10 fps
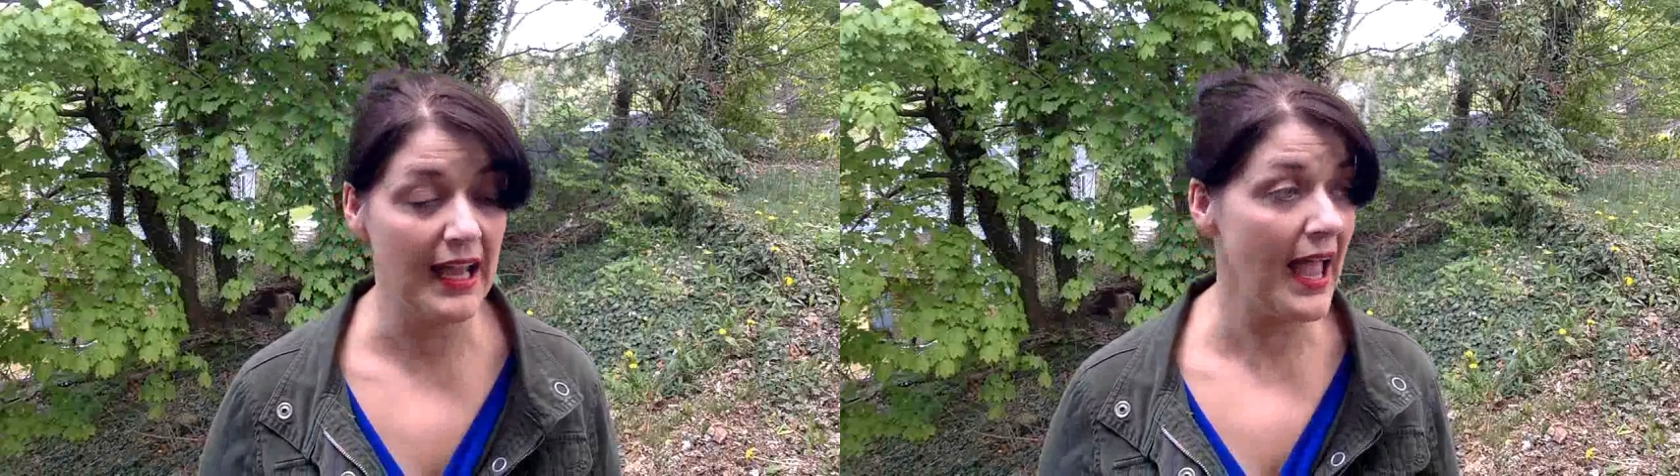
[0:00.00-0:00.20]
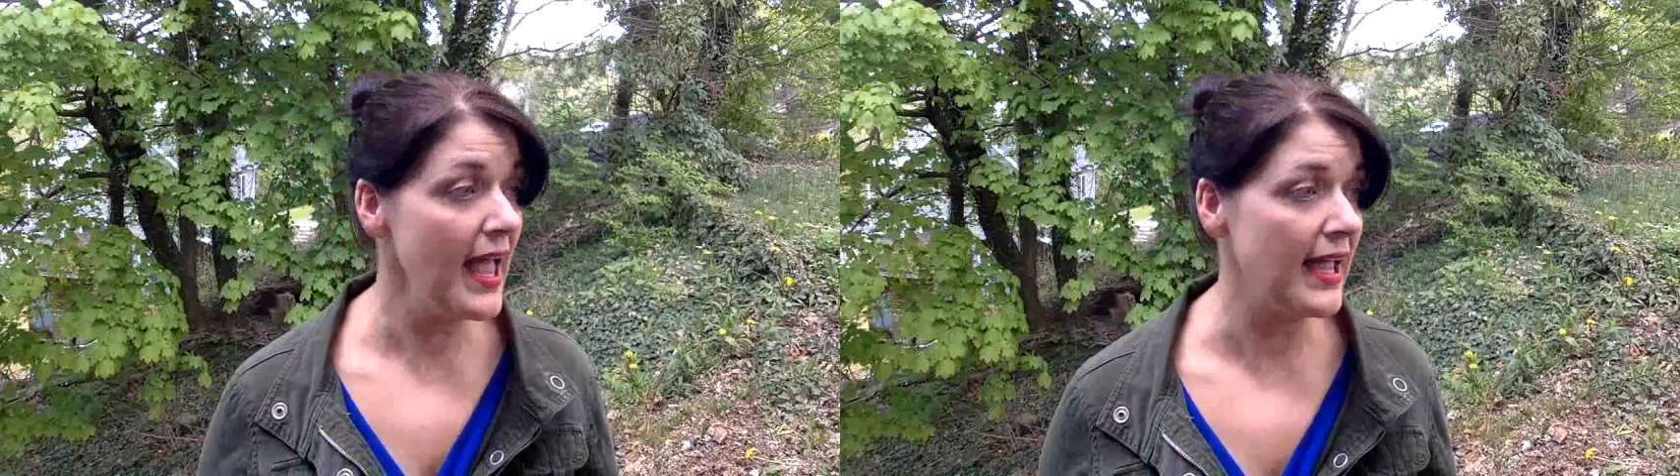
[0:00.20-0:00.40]

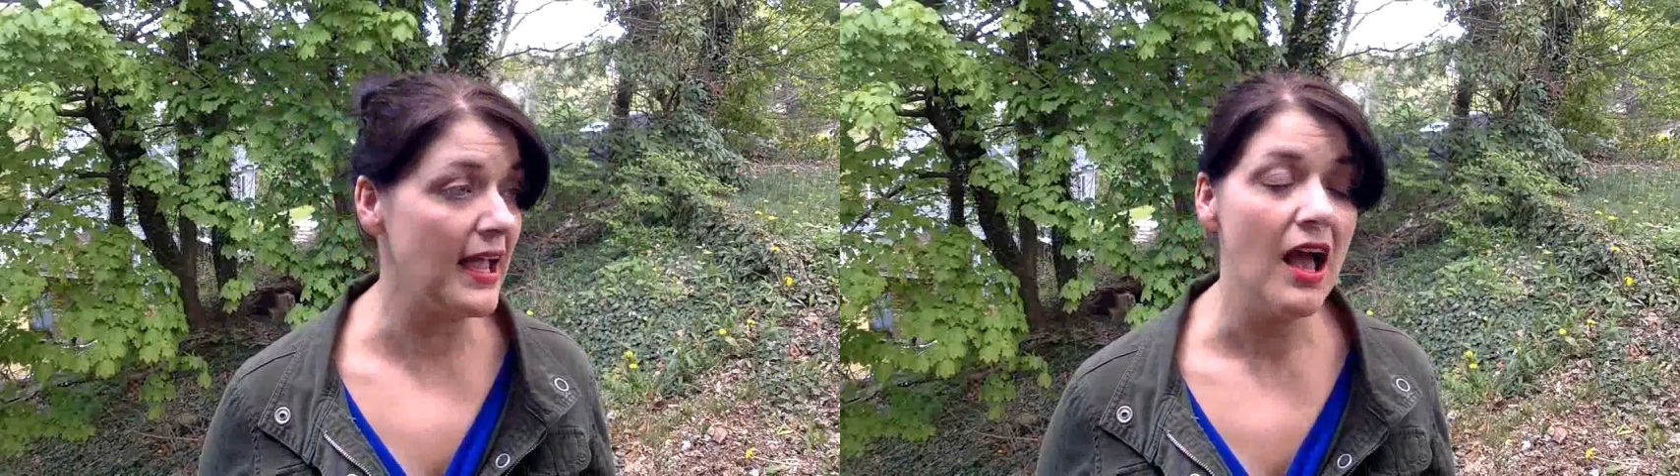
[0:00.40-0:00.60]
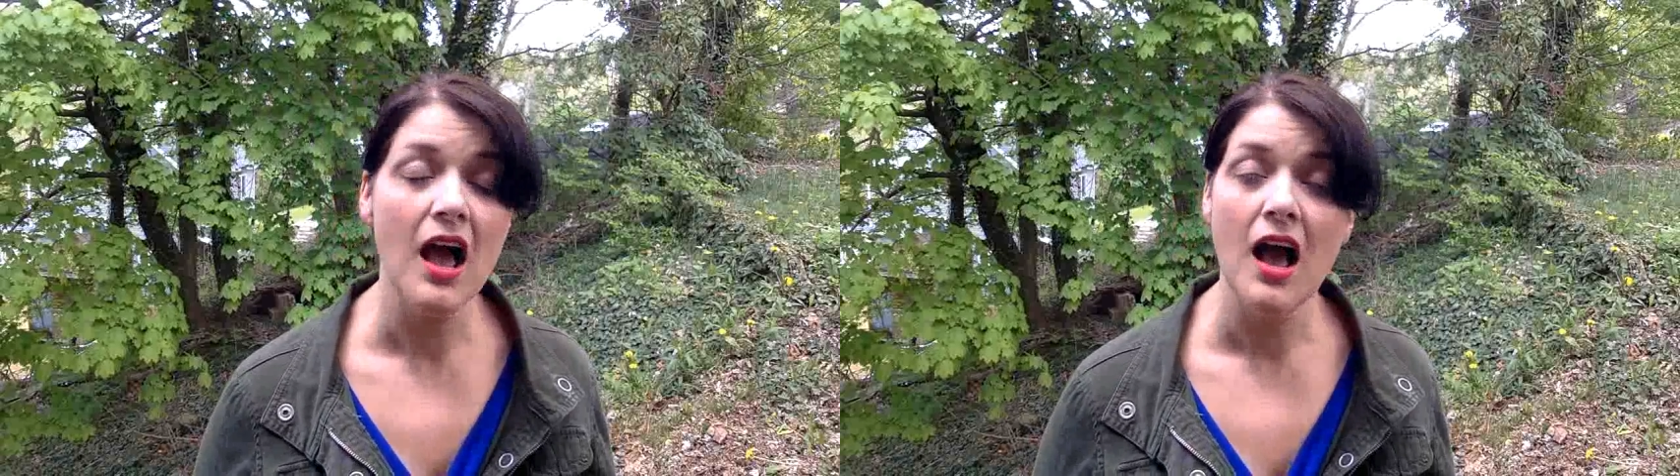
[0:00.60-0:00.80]
"Hey,
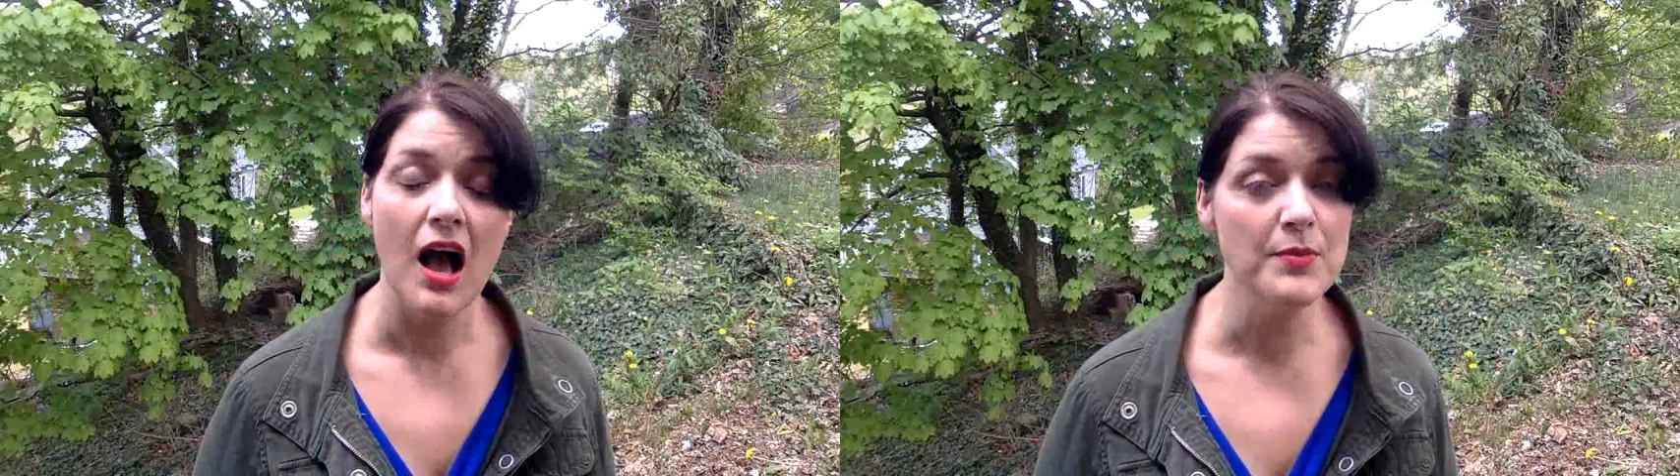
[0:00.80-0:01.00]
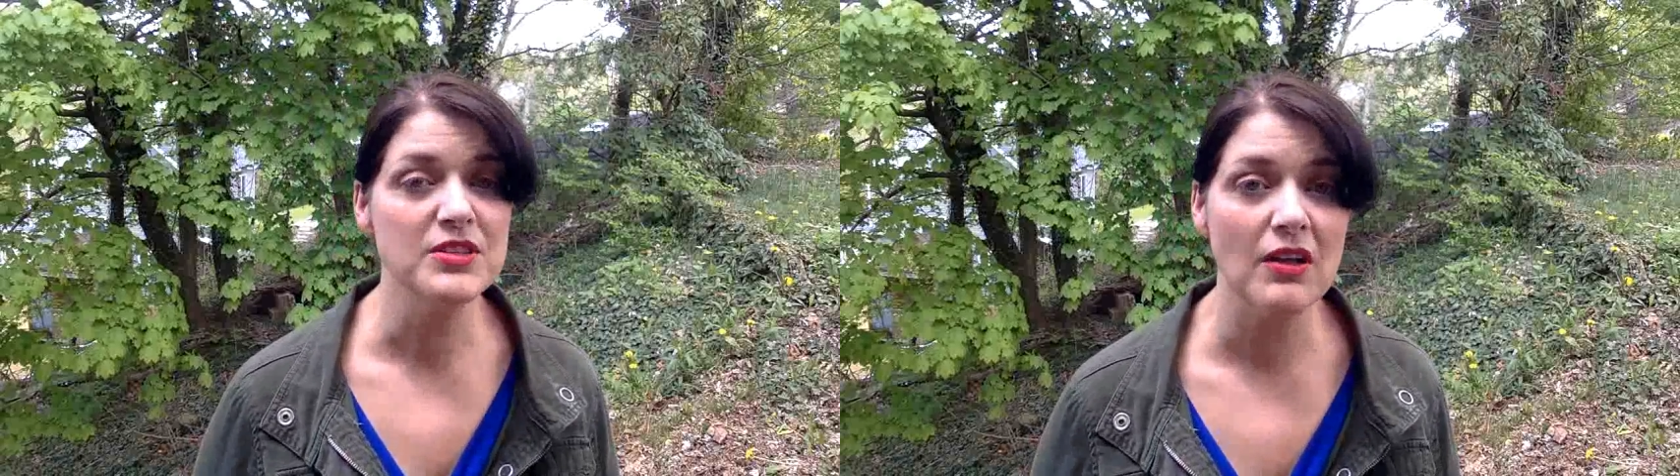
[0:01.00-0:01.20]

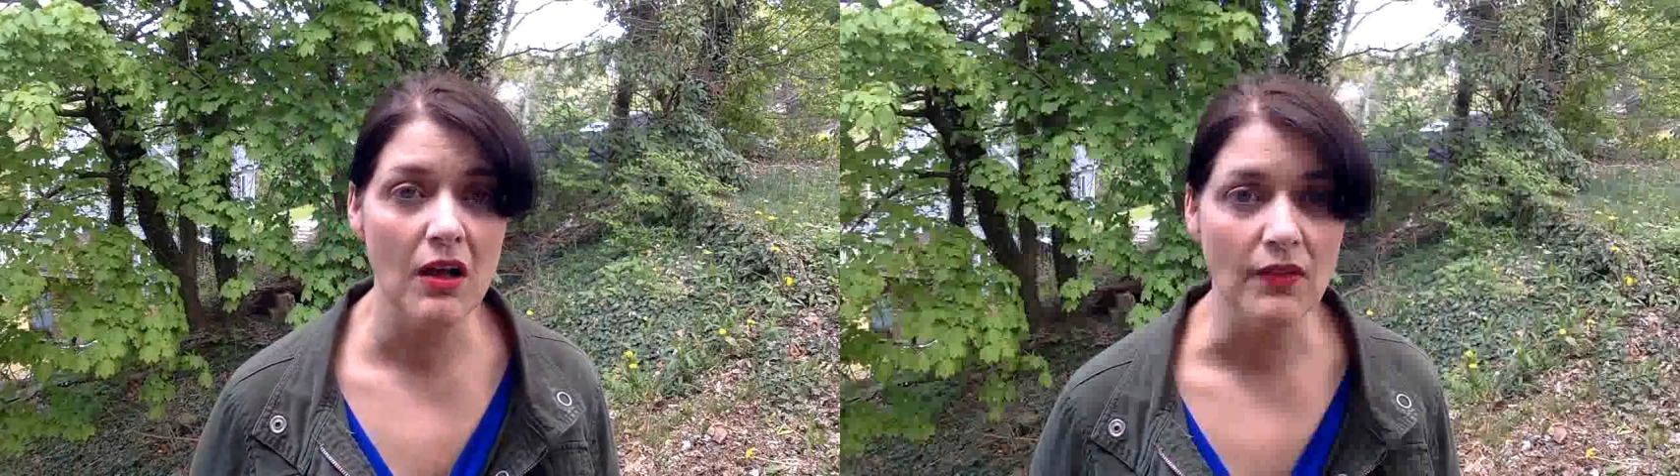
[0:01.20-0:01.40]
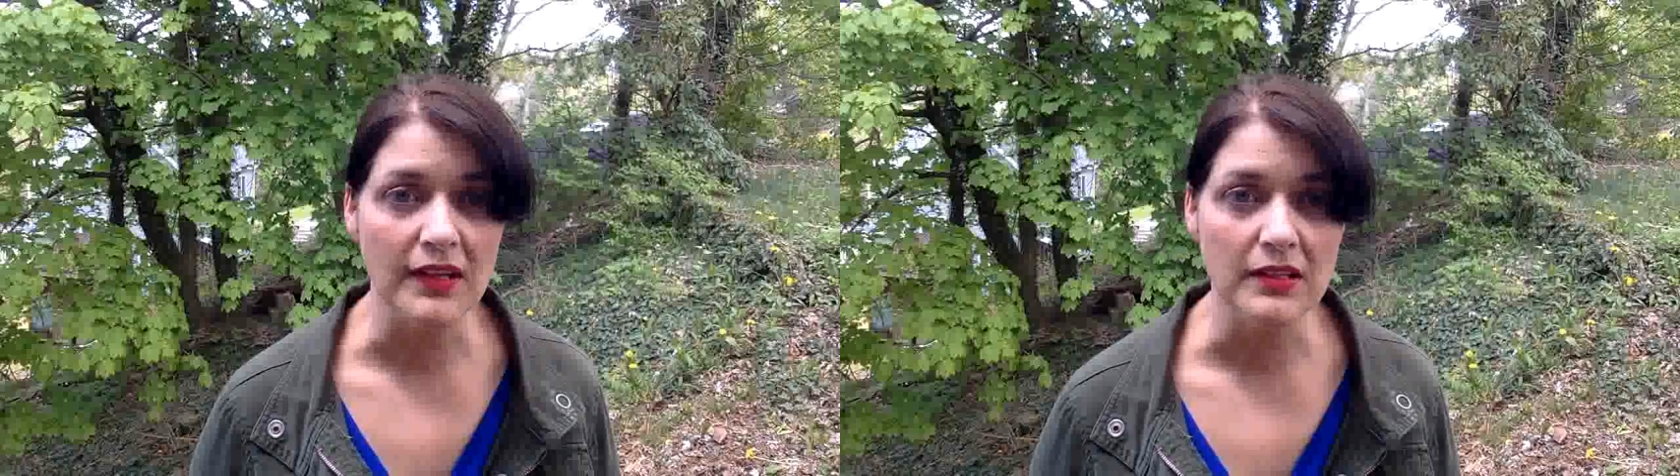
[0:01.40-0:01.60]
I'm
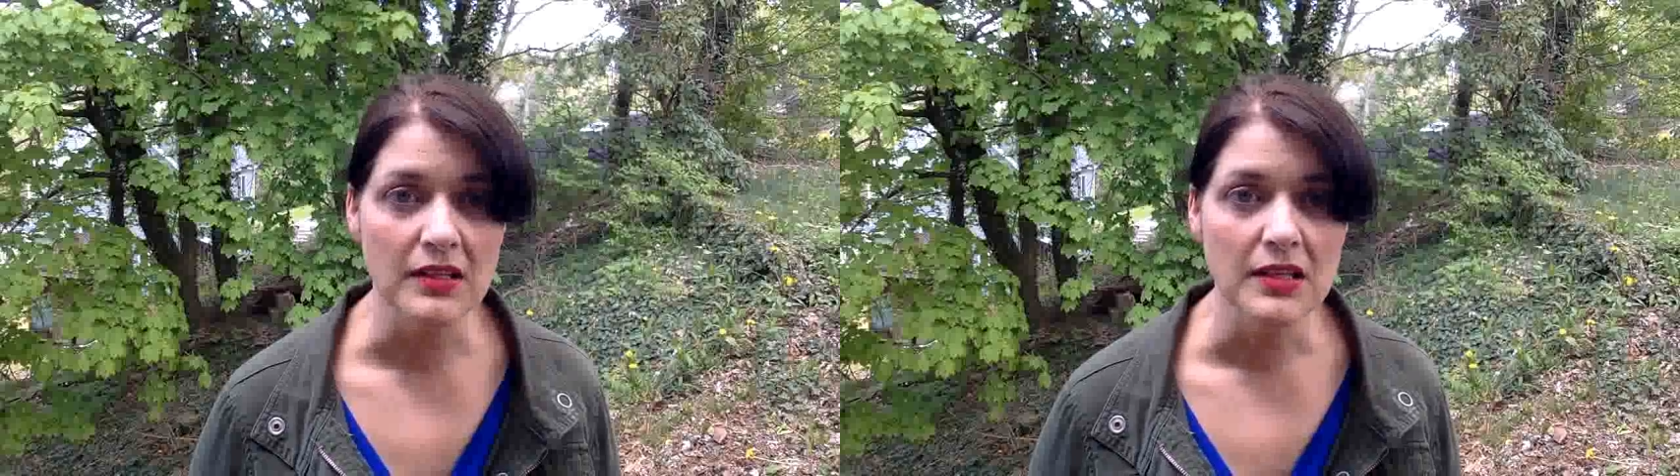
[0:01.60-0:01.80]
solid."